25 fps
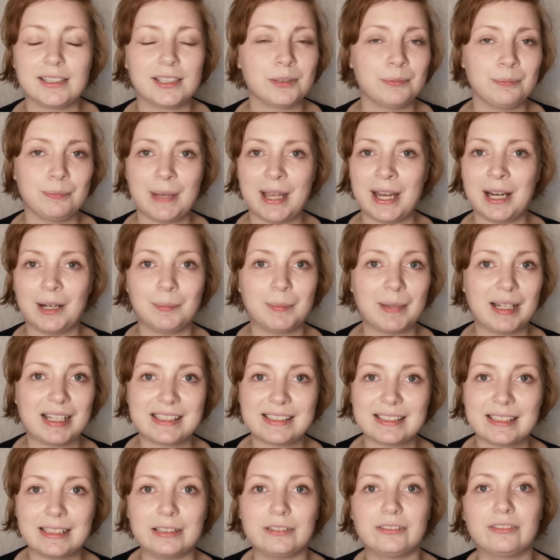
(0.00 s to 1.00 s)
to compare
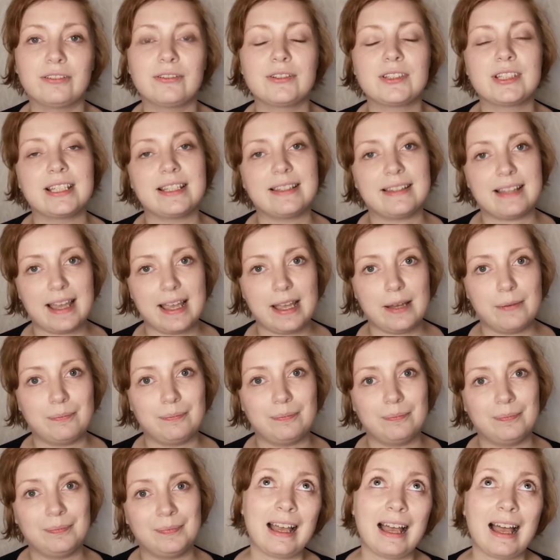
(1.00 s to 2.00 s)
myself to
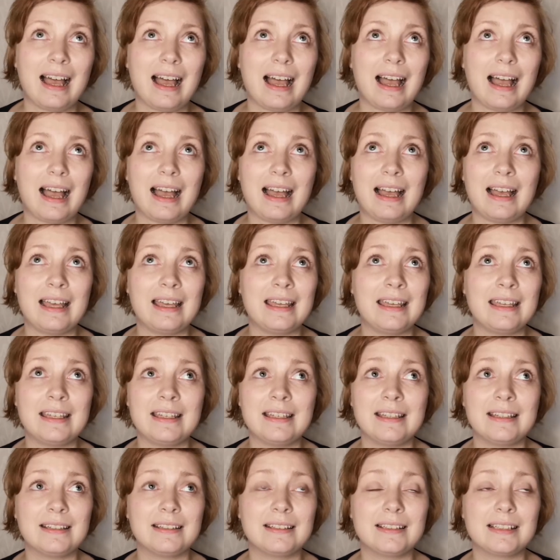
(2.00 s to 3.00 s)
them.
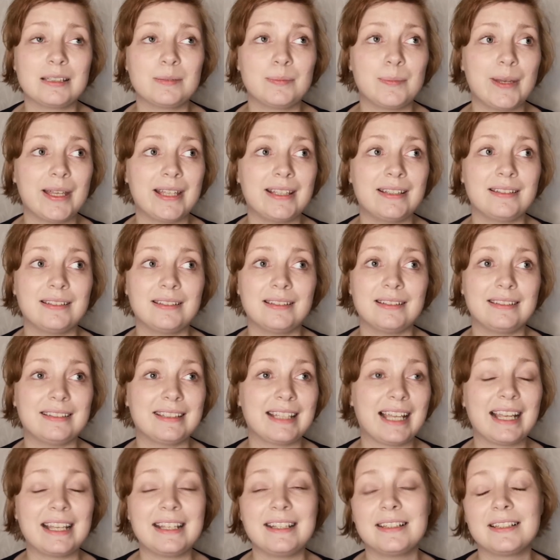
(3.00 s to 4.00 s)
I spent
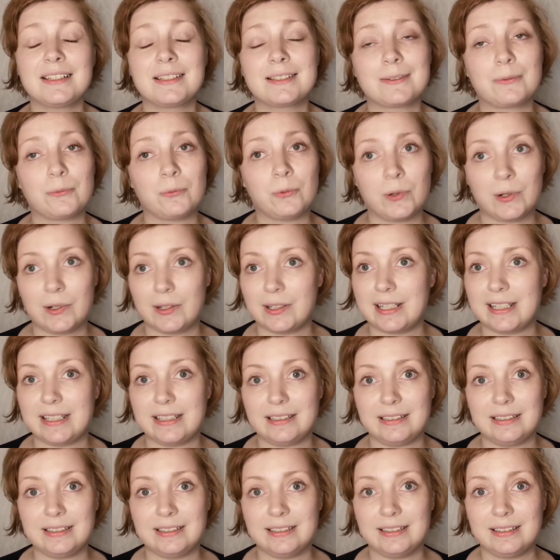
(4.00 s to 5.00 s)
nights
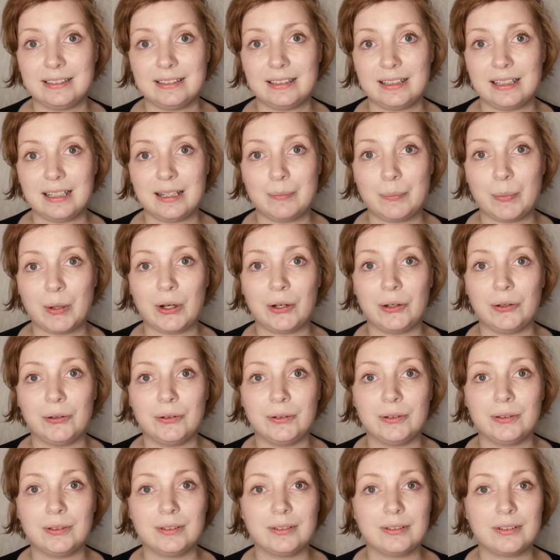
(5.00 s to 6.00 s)
worrying
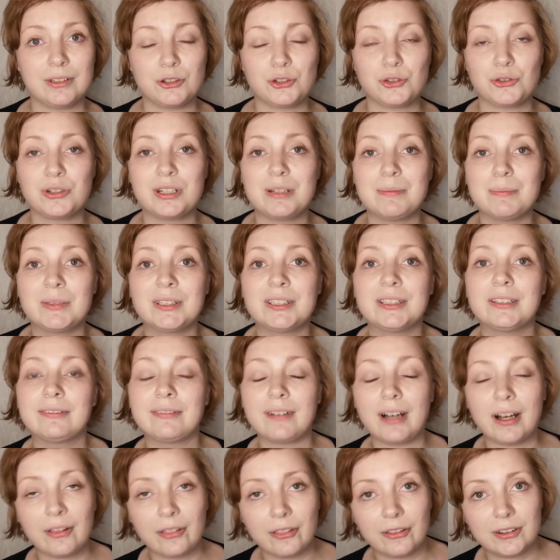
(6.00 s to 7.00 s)
about the treatment
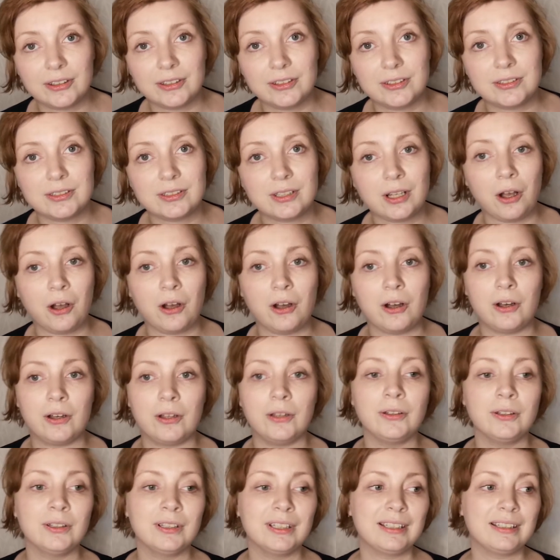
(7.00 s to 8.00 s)
of others,
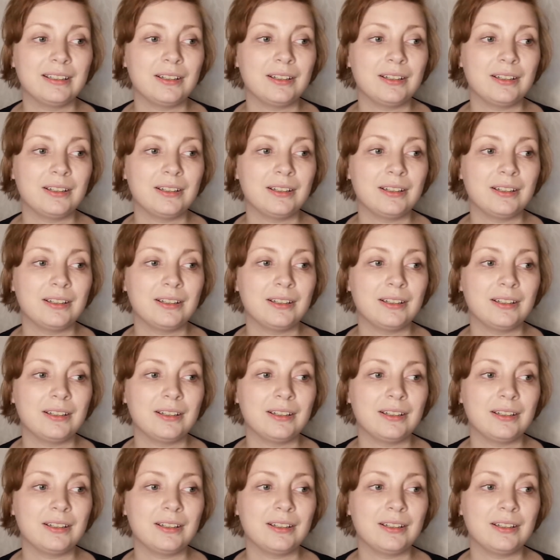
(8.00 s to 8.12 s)
how